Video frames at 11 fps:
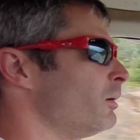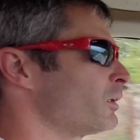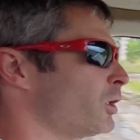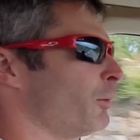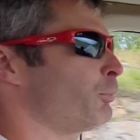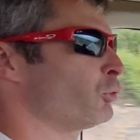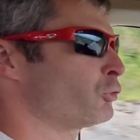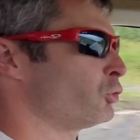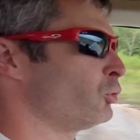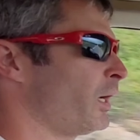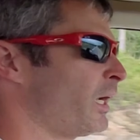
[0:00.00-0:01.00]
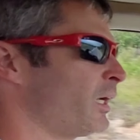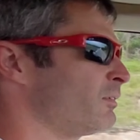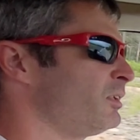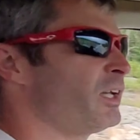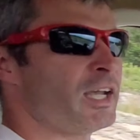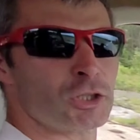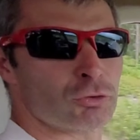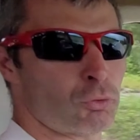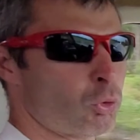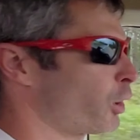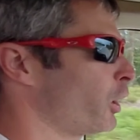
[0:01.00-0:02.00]
coupled to a
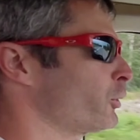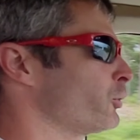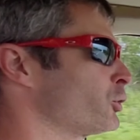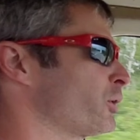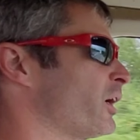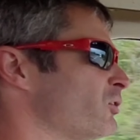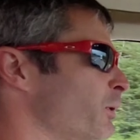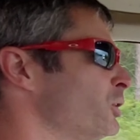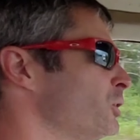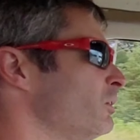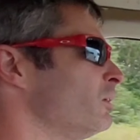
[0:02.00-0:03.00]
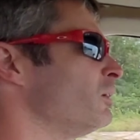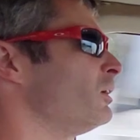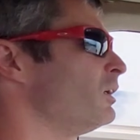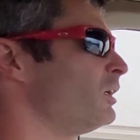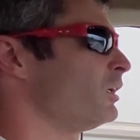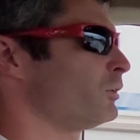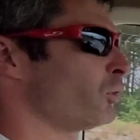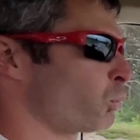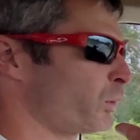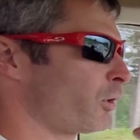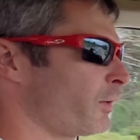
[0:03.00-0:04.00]
TH400 transmission. The
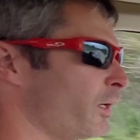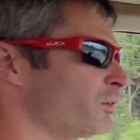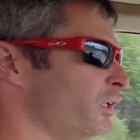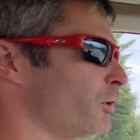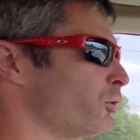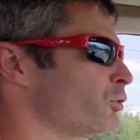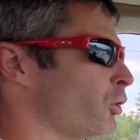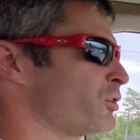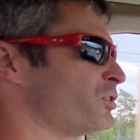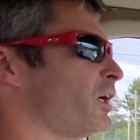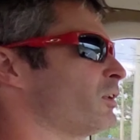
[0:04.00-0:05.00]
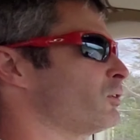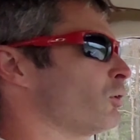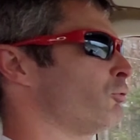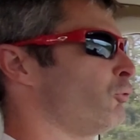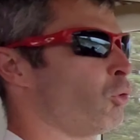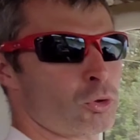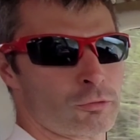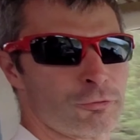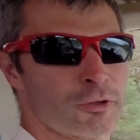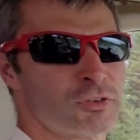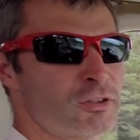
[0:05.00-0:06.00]
rear end gears are set to
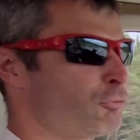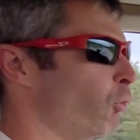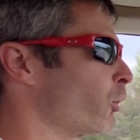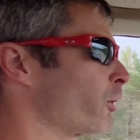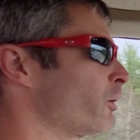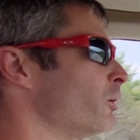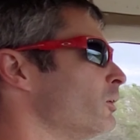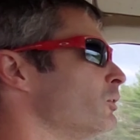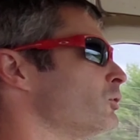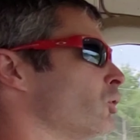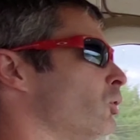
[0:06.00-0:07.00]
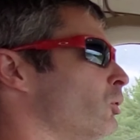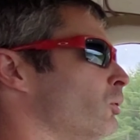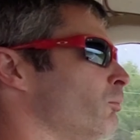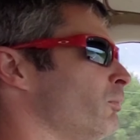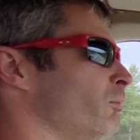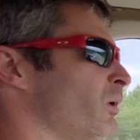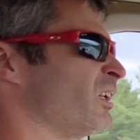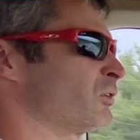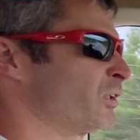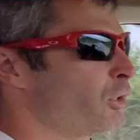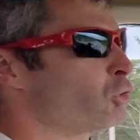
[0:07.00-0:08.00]
454, so
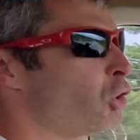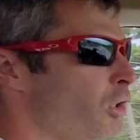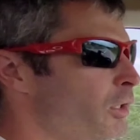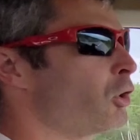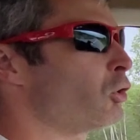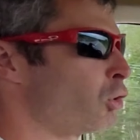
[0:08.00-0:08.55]
geared a little